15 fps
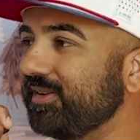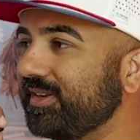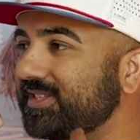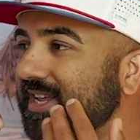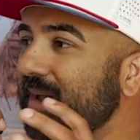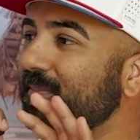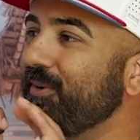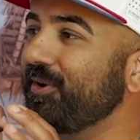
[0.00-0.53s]

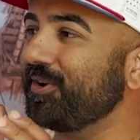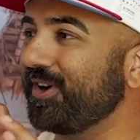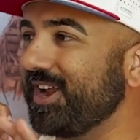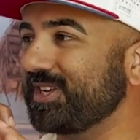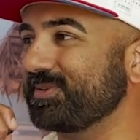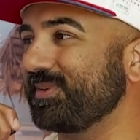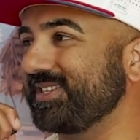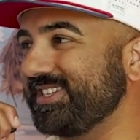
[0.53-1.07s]
tamper your
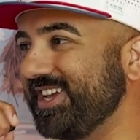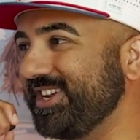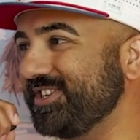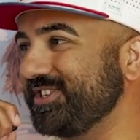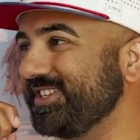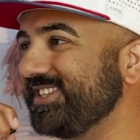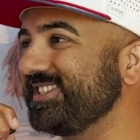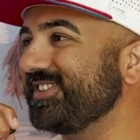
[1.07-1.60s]

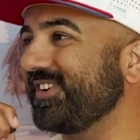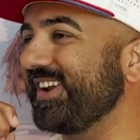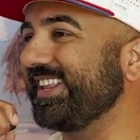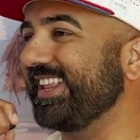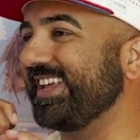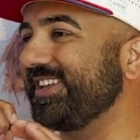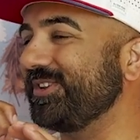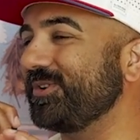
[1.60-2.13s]
expectations, right?
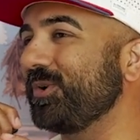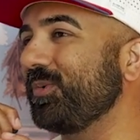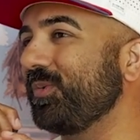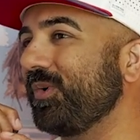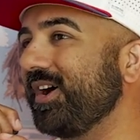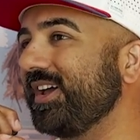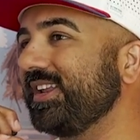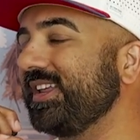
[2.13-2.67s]
Like you don't
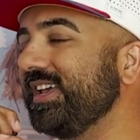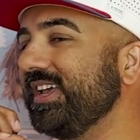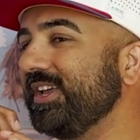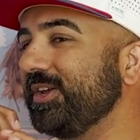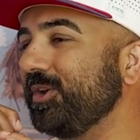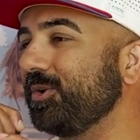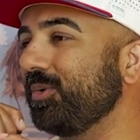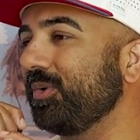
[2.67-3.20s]
want
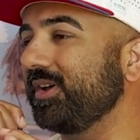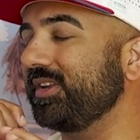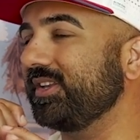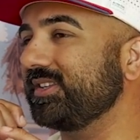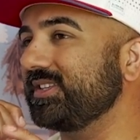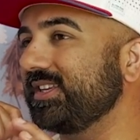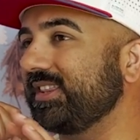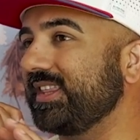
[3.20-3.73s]

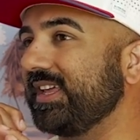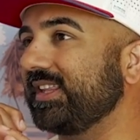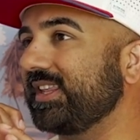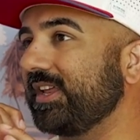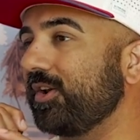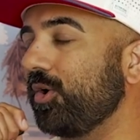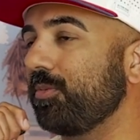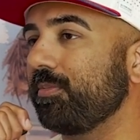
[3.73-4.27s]
to think
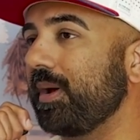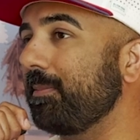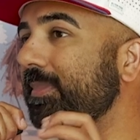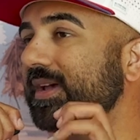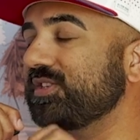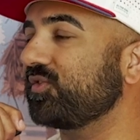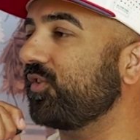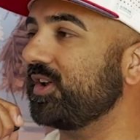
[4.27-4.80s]
that, oh, my
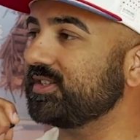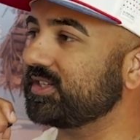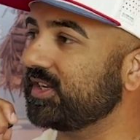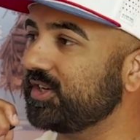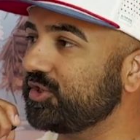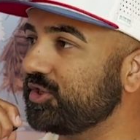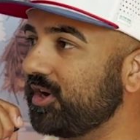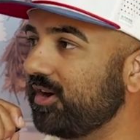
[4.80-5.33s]
best friend's going
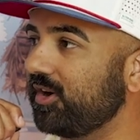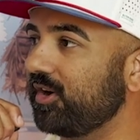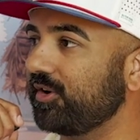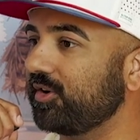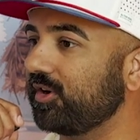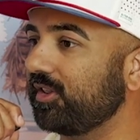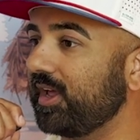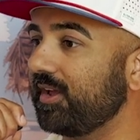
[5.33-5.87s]
to share it on
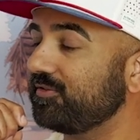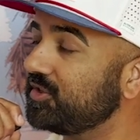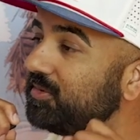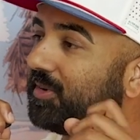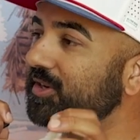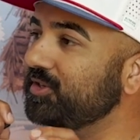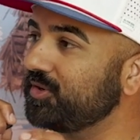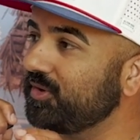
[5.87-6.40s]
her live. She
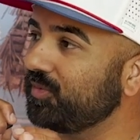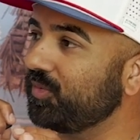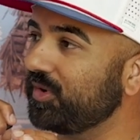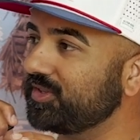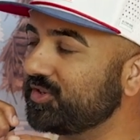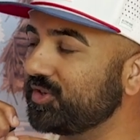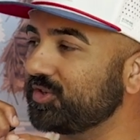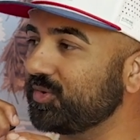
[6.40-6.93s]
may do it
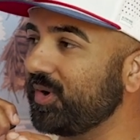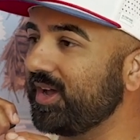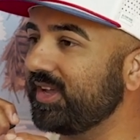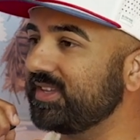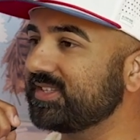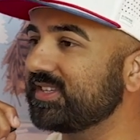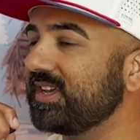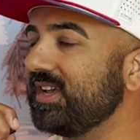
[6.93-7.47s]
once or
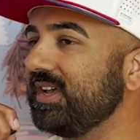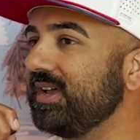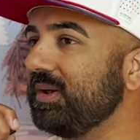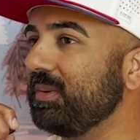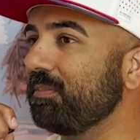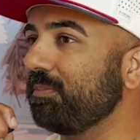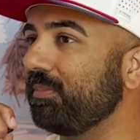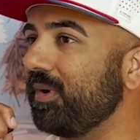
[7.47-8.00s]
twice,
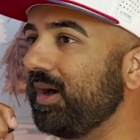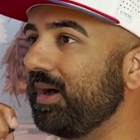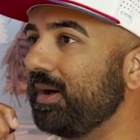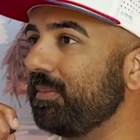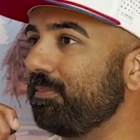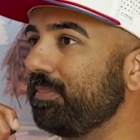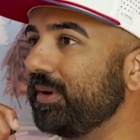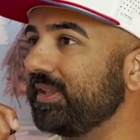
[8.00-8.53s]

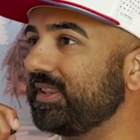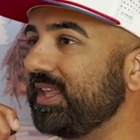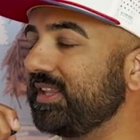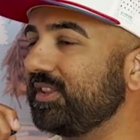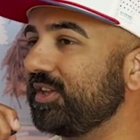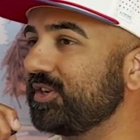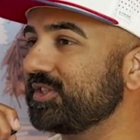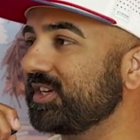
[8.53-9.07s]
but
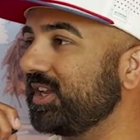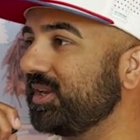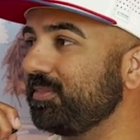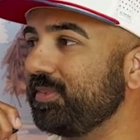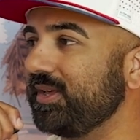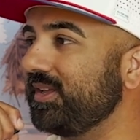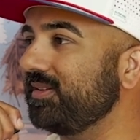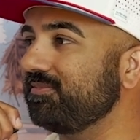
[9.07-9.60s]
then there's going to
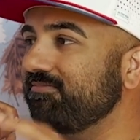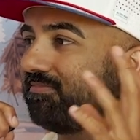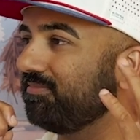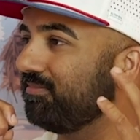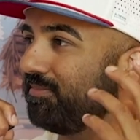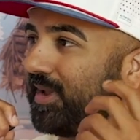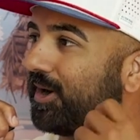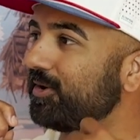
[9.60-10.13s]
be
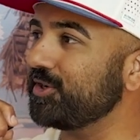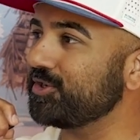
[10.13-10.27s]
Mary